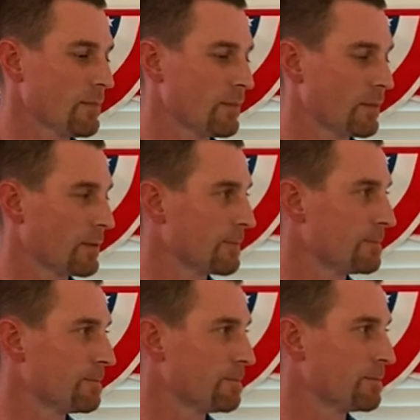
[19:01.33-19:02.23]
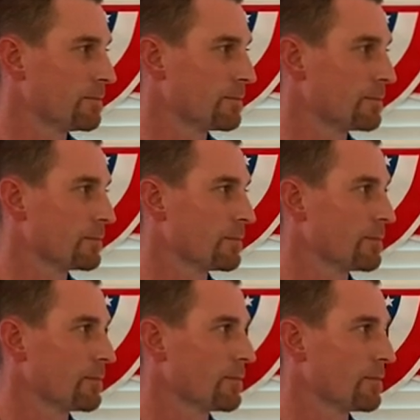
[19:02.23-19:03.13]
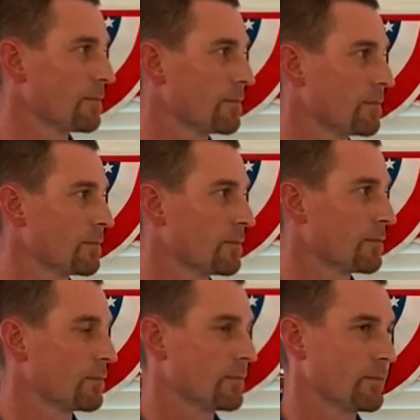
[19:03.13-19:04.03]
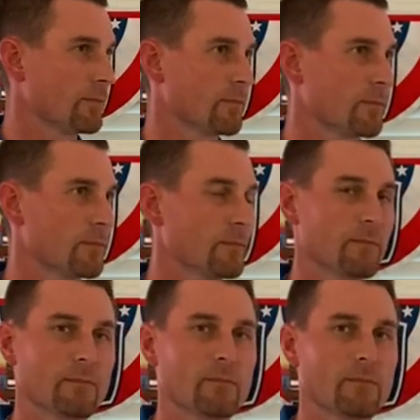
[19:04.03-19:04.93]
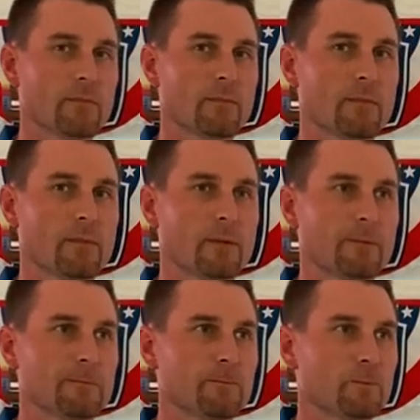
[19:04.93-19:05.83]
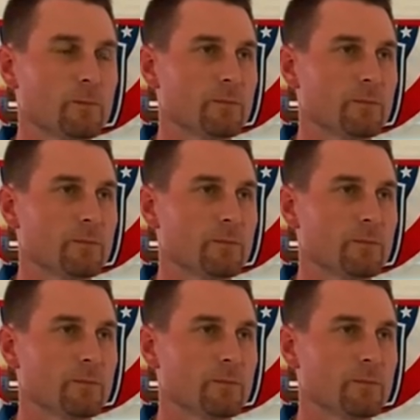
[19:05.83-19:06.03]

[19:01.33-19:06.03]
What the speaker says: No words are spoken by the person on screen.